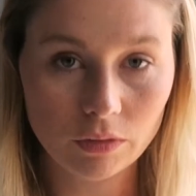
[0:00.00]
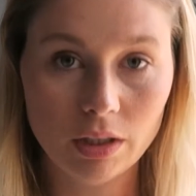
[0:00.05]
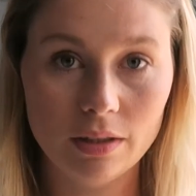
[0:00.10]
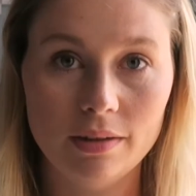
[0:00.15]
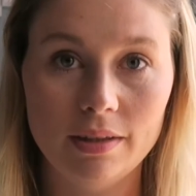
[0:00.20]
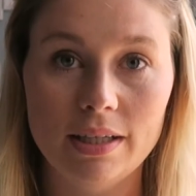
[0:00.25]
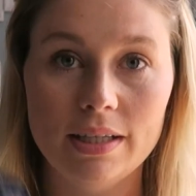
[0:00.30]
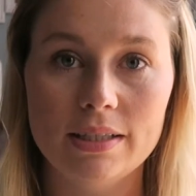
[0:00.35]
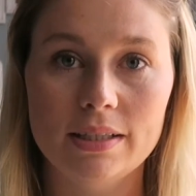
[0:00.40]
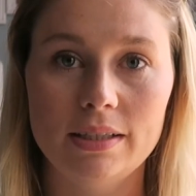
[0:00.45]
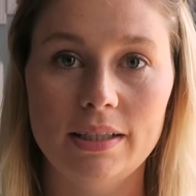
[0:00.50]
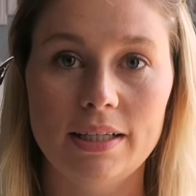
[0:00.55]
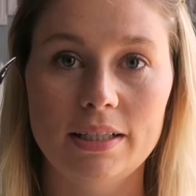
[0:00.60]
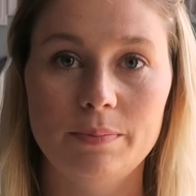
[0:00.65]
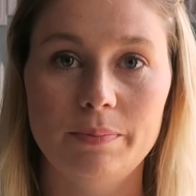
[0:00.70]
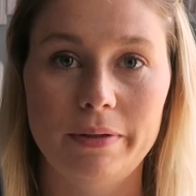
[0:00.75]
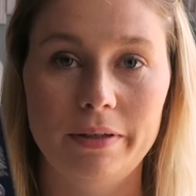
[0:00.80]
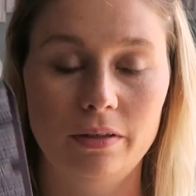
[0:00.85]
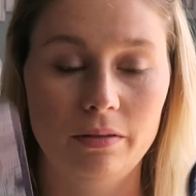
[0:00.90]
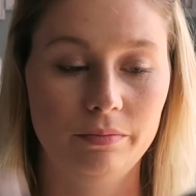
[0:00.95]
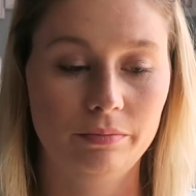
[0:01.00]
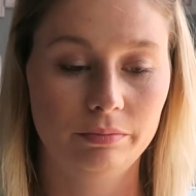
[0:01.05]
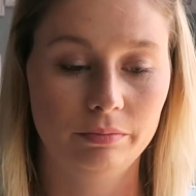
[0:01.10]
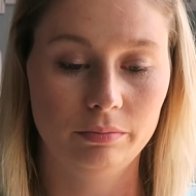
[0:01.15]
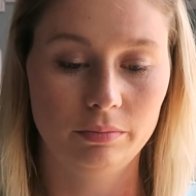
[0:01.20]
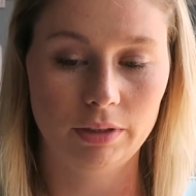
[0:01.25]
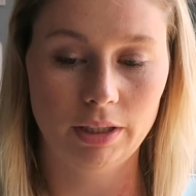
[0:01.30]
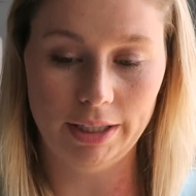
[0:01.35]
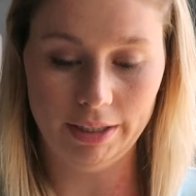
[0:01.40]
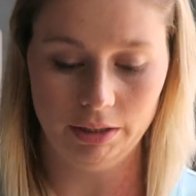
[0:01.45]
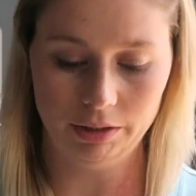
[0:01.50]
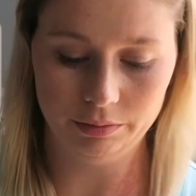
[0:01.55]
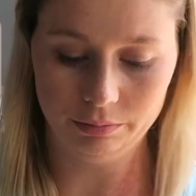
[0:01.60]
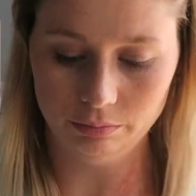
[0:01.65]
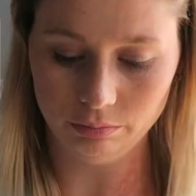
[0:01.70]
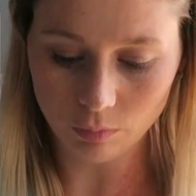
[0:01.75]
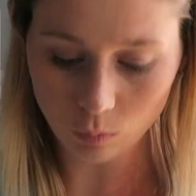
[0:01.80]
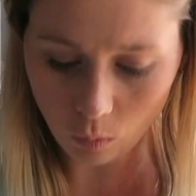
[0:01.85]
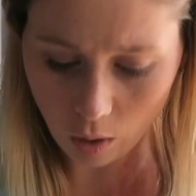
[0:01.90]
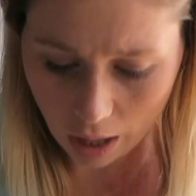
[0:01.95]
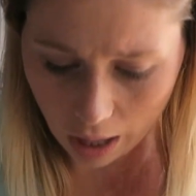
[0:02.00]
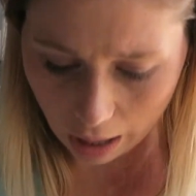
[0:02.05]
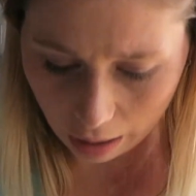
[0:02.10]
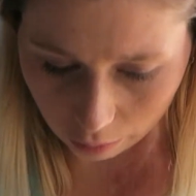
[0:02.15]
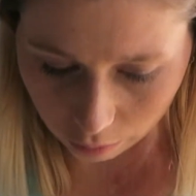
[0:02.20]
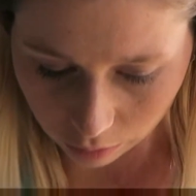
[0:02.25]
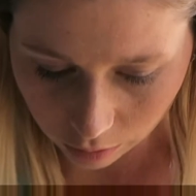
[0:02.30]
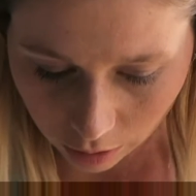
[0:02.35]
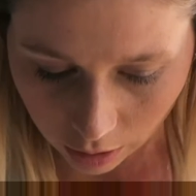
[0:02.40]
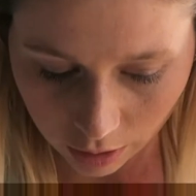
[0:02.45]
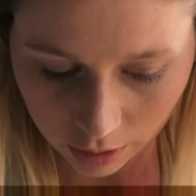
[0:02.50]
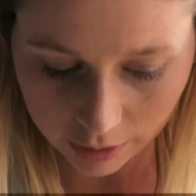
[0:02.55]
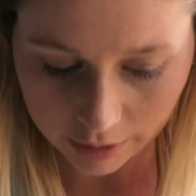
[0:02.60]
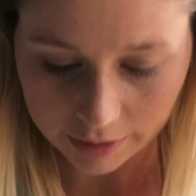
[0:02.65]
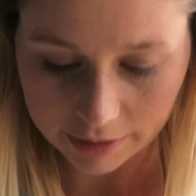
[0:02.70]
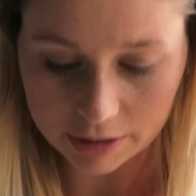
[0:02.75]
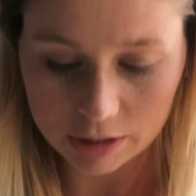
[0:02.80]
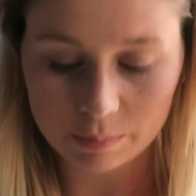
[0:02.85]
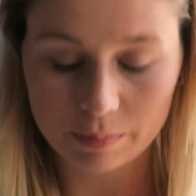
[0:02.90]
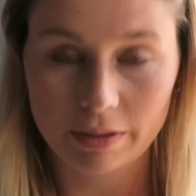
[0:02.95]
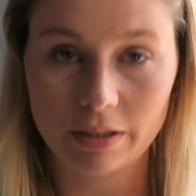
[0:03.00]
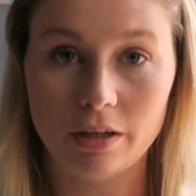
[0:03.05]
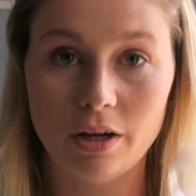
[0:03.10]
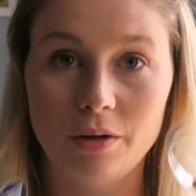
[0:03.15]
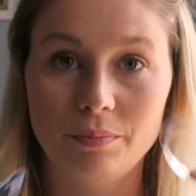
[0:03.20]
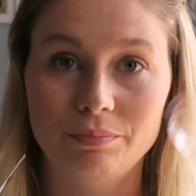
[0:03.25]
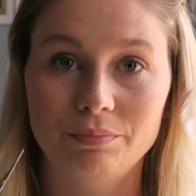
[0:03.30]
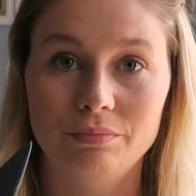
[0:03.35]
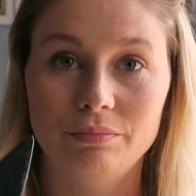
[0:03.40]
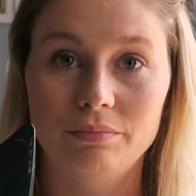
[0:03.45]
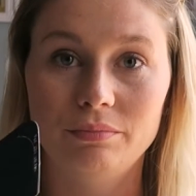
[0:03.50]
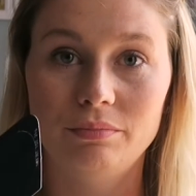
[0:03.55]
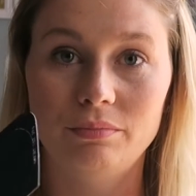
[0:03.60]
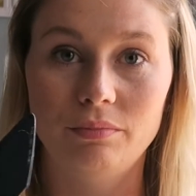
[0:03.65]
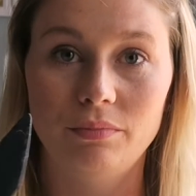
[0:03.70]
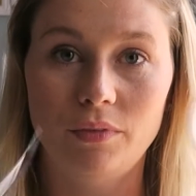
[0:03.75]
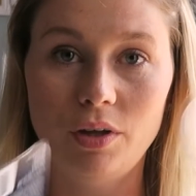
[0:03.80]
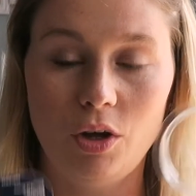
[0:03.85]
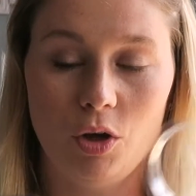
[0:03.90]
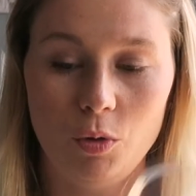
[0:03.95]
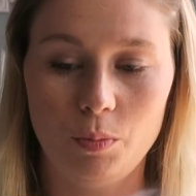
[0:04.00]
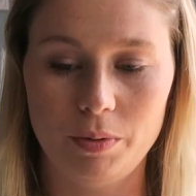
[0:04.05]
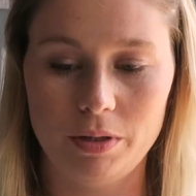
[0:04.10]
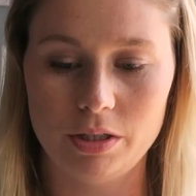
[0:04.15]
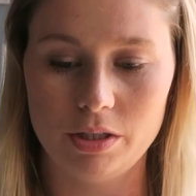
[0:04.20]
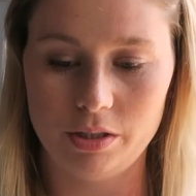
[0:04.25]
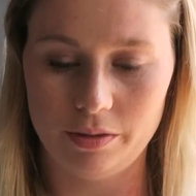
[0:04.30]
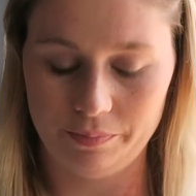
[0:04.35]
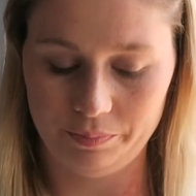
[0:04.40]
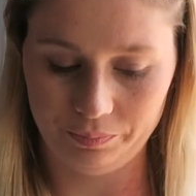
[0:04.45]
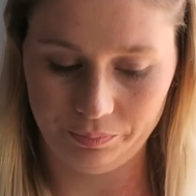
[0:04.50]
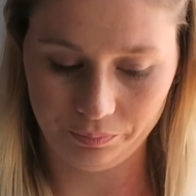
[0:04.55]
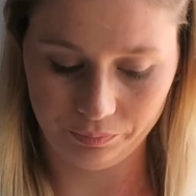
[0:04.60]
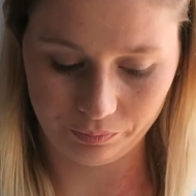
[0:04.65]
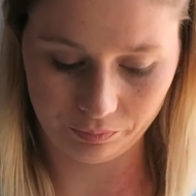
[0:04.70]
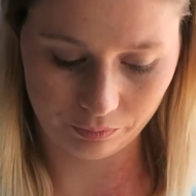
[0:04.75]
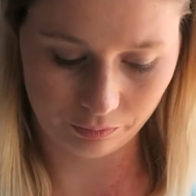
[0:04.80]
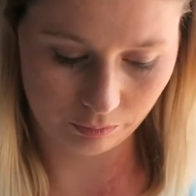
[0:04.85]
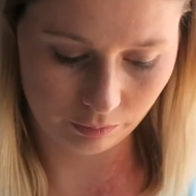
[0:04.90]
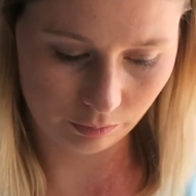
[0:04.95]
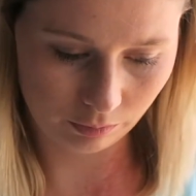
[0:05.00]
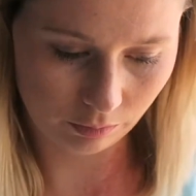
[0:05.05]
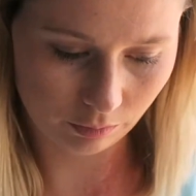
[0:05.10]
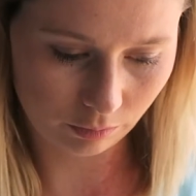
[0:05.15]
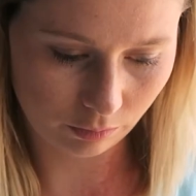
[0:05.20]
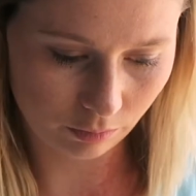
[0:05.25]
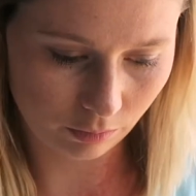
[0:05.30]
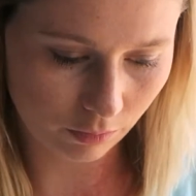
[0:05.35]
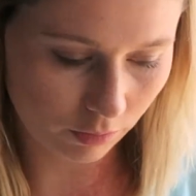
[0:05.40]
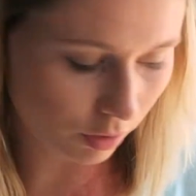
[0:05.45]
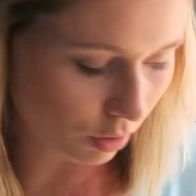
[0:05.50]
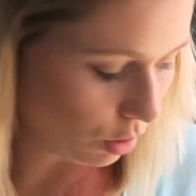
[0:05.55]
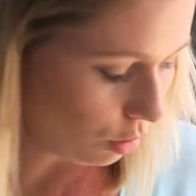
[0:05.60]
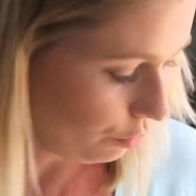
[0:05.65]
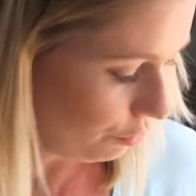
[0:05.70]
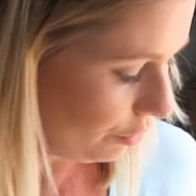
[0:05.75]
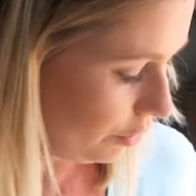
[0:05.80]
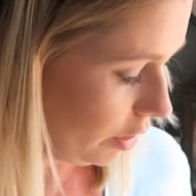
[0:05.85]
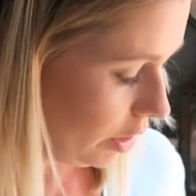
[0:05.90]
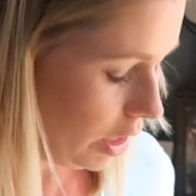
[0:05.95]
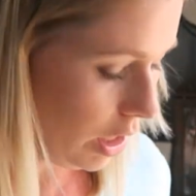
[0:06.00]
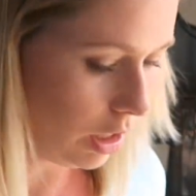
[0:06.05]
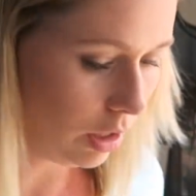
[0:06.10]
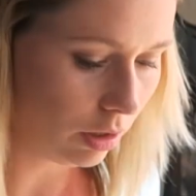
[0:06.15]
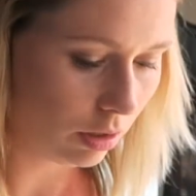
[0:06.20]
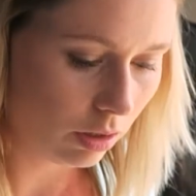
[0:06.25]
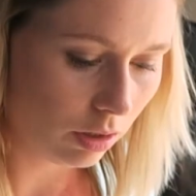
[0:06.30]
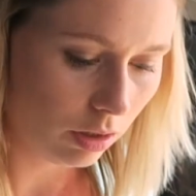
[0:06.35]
This has been like, whoa! It's been opened. Hopefully